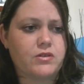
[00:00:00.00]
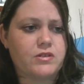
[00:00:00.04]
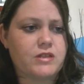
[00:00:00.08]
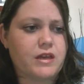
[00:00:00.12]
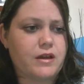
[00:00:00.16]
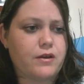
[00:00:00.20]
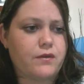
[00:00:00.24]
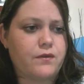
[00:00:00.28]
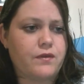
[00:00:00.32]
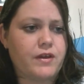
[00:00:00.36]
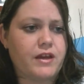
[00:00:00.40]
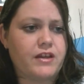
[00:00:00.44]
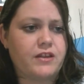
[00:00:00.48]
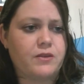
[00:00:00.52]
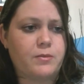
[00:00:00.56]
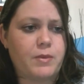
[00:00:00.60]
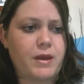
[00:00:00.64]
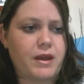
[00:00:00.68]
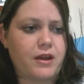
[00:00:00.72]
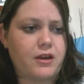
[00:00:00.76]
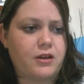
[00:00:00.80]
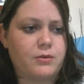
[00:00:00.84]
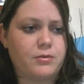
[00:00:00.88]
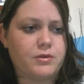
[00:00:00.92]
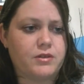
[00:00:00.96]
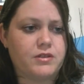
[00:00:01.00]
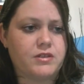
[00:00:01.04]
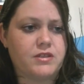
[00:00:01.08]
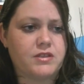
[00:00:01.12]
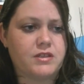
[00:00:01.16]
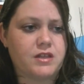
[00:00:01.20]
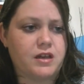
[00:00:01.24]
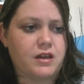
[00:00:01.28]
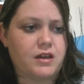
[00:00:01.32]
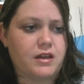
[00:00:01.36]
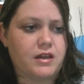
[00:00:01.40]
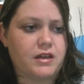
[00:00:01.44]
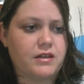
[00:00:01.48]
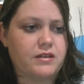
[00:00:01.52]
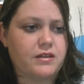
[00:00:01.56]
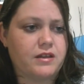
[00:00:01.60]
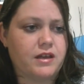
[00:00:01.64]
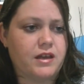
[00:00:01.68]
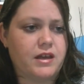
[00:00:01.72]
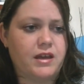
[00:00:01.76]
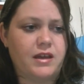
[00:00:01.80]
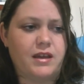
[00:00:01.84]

sulfates, parabens, dyes,